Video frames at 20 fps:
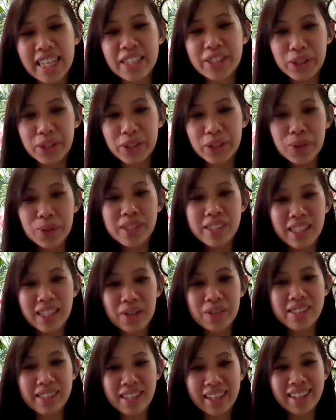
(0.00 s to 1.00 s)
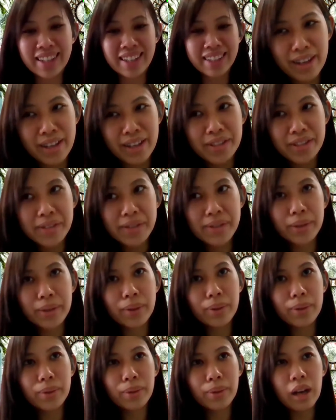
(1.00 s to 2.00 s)
tattoos in our site.
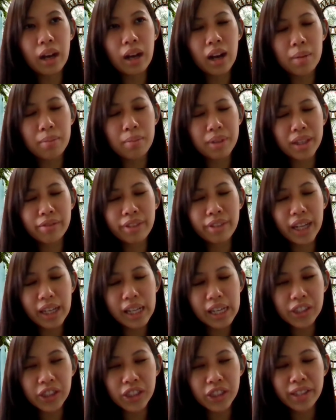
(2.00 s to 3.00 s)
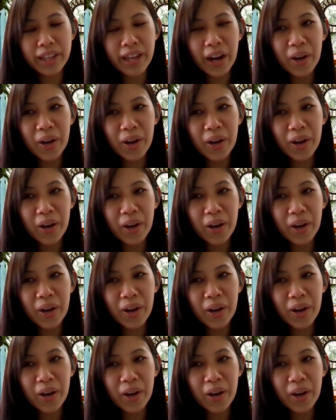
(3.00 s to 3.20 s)
So in radiation